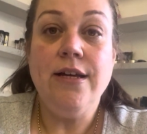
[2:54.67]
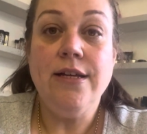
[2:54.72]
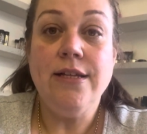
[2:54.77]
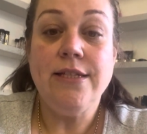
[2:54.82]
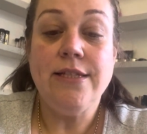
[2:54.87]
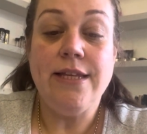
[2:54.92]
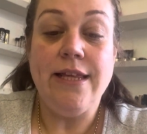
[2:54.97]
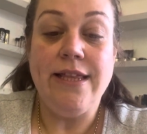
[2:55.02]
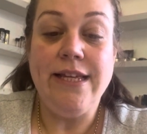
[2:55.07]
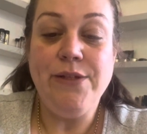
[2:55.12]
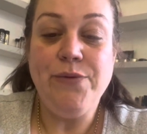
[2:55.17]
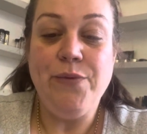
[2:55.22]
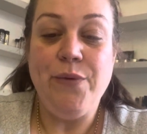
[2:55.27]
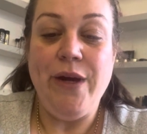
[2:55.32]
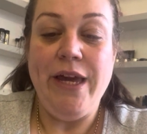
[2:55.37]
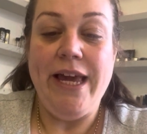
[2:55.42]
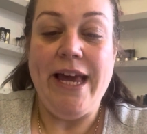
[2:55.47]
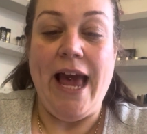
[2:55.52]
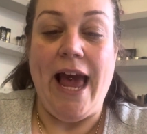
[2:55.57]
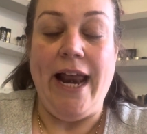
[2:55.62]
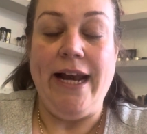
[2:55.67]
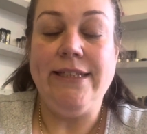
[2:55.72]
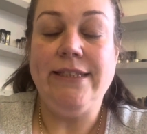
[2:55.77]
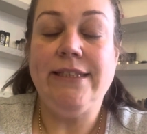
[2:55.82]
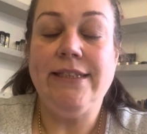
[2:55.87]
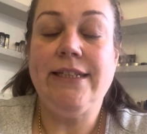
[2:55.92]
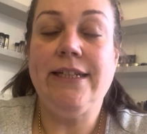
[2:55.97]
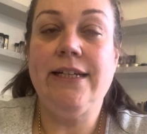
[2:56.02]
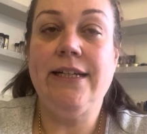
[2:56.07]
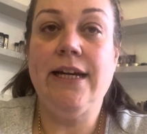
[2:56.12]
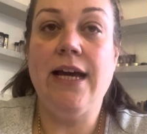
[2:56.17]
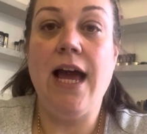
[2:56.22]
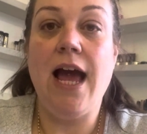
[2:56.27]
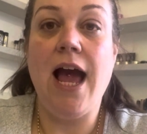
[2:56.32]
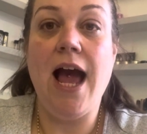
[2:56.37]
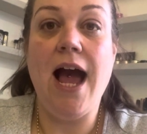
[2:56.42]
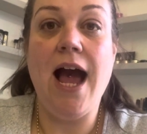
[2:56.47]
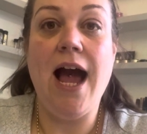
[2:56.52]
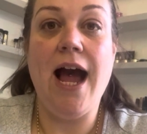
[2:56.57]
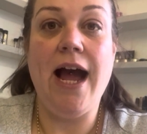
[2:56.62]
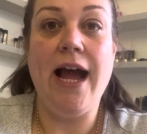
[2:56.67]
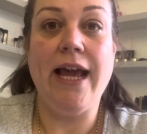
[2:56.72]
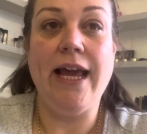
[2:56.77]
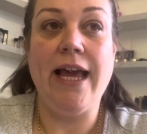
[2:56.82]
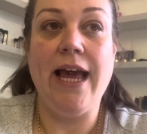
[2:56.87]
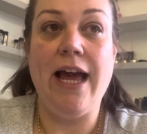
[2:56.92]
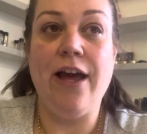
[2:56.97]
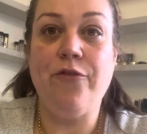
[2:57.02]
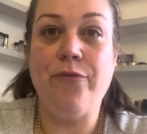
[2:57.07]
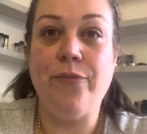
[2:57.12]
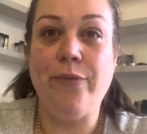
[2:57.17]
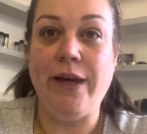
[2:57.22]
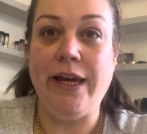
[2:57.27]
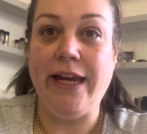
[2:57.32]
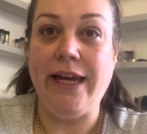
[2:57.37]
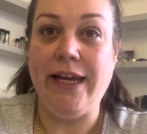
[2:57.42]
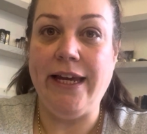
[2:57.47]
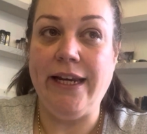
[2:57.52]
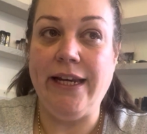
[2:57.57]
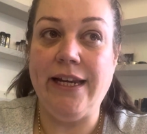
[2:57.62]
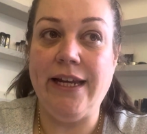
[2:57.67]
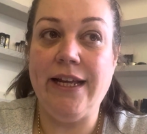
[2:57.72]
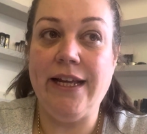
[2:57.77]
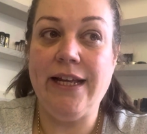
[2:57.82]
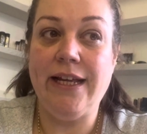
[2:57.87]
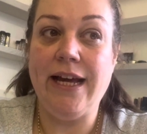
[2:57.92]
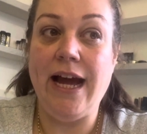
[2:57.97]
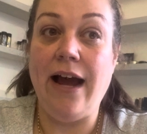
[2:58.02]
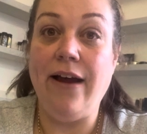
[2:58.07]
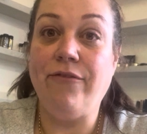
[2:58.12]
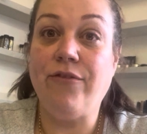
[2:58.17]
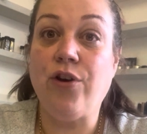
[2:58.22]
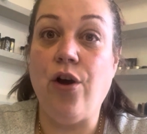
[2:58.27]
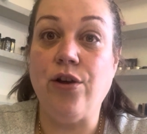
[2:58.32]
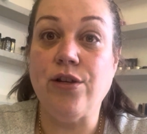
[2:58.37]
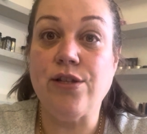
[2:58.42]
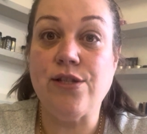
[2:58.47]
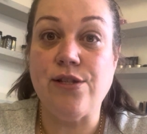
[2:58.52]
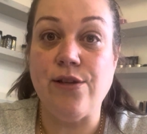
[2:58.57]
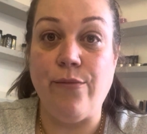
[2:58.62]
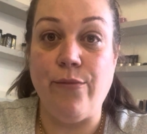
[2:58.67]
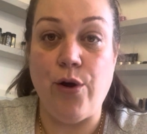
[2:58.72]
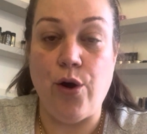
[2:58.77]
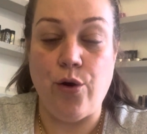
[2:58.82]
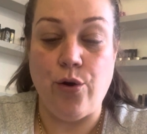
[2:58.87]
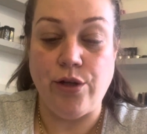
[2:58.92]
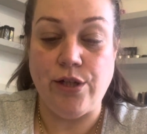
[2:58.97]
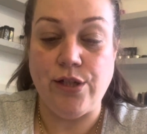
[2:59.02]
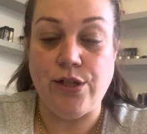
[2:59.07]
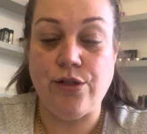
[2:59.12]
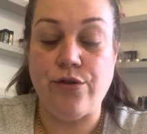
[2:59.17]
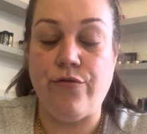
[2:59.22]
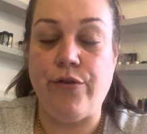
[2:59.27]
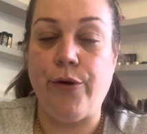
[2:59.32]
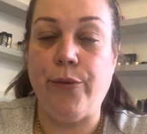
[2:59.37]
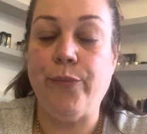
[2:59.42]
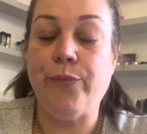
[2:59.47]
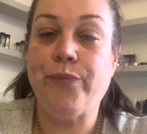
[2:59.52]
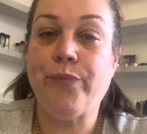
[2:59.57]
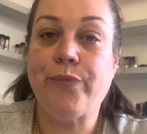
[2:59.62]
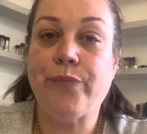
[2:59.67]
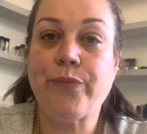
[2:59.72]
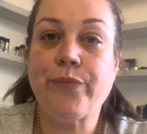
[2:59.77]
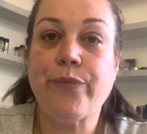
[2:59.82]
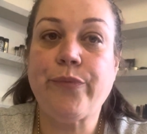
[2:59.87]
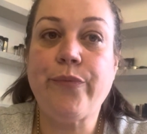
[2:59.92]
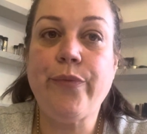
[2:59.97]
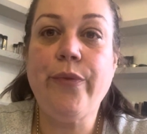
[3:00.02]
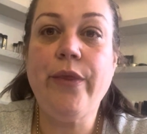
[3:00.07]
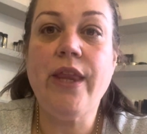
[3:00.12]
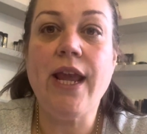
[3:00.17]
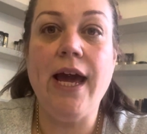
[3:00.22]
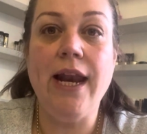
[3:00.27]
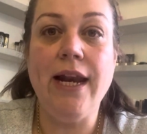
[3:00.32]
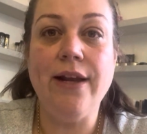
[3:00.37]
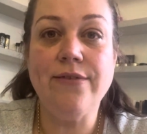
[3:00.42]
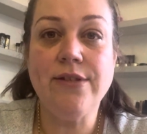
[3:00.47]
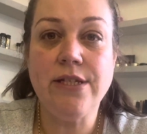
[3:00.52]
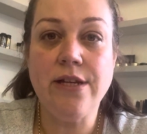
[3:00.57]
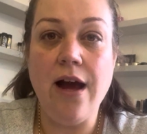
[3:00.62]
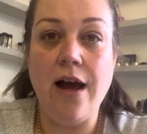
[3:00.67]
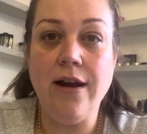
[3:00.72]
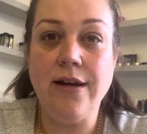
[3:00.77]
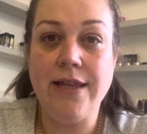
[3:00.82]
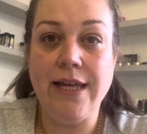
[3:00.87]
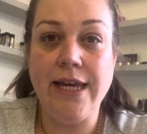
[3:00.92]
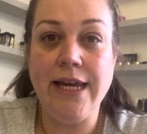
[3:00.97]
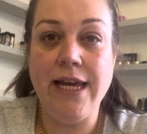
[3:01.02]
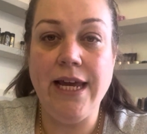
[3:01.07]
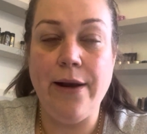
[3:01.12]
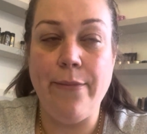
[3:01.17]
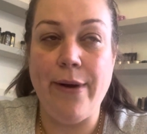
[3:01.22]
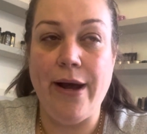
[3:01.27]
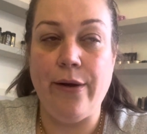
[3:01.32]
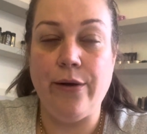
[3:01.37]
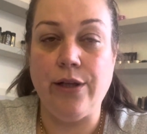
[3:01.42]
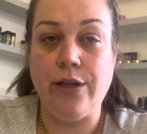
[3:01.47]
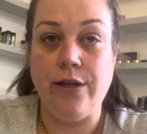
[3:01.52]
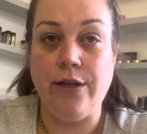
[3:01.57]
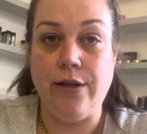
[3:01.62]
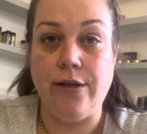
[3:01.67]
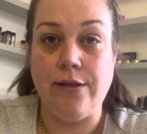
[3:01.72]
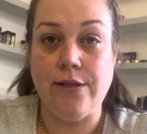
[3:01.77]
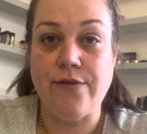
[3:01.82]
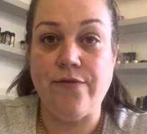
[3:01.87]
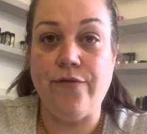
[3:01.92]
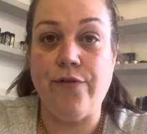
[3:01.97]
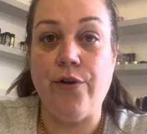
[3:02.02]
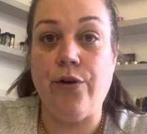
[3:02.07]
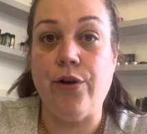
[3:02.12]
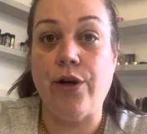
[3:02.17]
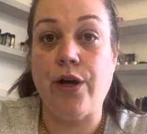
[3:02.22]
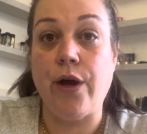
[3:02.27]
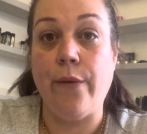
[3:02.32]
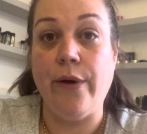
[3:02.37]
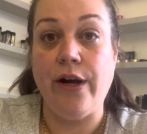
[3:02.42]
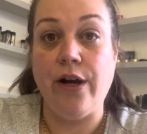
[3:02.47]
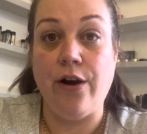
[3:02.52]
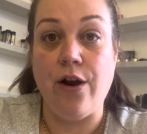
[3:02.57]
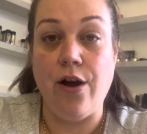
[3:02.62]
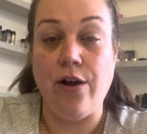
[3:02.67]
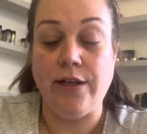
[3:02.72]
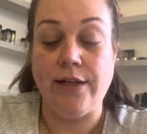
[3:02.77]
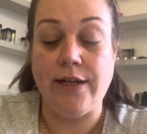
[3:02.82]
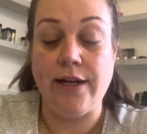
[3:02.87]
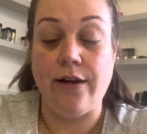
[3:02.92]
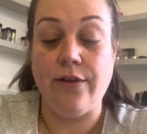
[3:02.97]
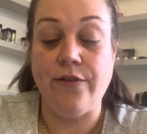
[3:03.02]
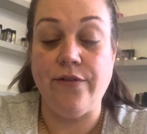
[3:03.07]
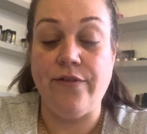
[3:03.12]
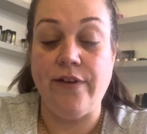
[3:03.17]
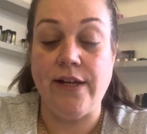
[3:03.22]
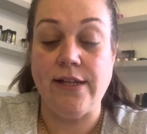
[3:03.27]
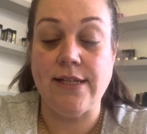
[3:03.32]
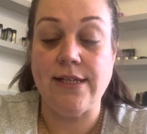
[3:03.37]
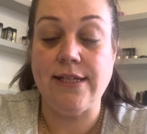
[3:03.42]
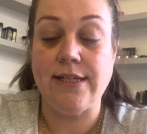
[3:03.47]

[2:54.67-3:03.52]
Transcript: So this weekend, I've got some orders through, and I've started thinking about clothes for going on holiday on the 1st of